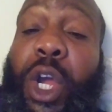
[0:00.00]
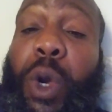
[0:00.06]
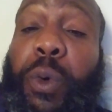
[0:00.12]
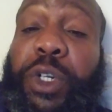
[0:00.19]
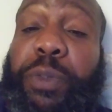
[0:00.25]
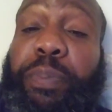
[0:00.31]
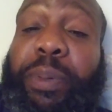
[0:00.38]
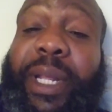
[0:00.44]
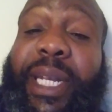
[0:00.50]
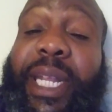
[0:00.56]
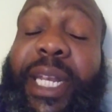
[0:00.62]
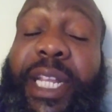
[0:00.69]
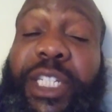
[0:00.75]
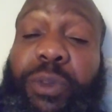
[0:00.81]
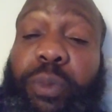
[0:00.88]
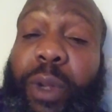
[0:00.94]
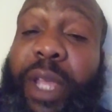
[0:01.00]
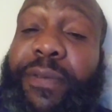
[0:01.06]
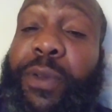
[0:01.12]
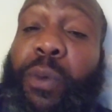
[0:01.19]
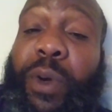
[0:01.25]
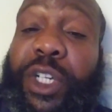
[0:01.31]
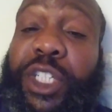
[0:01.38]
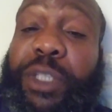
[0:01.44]
We're splitting it this way if
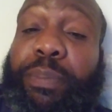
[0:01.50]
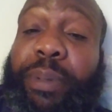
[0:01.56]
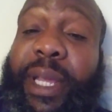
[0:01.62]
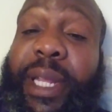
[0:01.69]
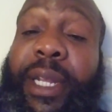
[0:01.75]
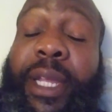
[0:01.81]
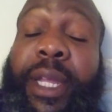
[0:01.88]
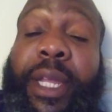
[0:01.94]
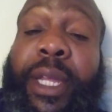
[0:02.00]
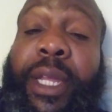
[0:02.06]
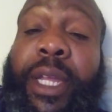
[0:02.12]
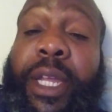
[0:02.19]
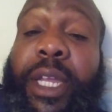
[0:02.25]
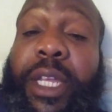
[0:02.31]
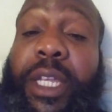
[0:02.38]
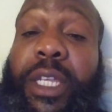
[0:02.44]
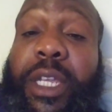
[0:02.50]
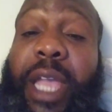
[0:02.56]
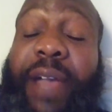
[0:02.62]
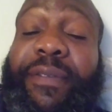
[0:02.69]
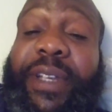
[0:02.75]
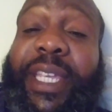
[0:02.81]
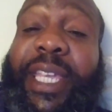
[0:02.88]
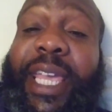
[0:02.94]
you want to split. You
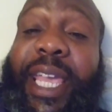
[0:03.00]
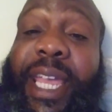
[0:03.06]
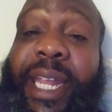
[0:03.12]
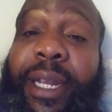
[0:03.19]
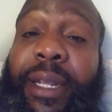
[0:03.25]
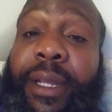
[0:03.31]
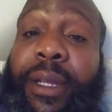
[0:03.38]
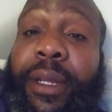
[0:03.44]
have a kid.